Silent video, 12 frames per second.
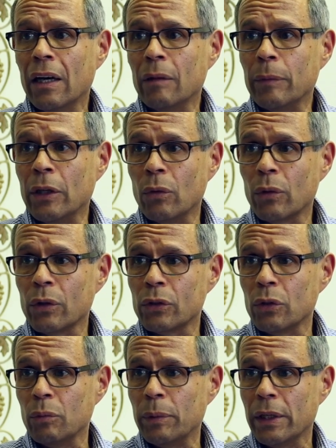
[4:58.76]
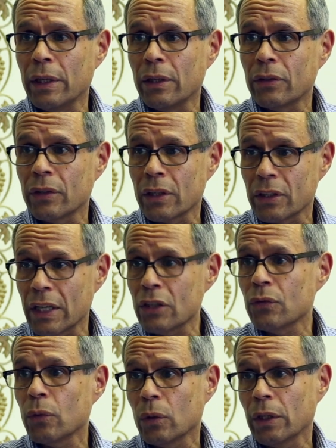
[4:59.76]
in order to be
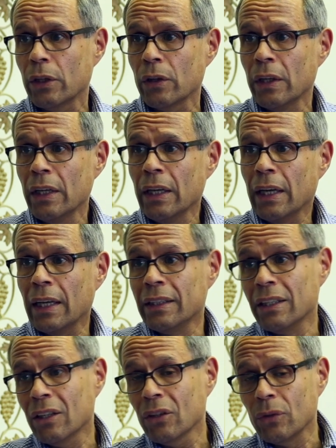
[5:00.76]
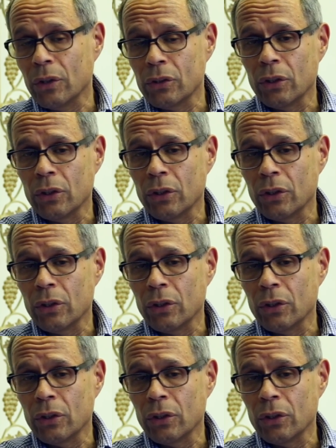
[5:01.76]
successful here. And the other is,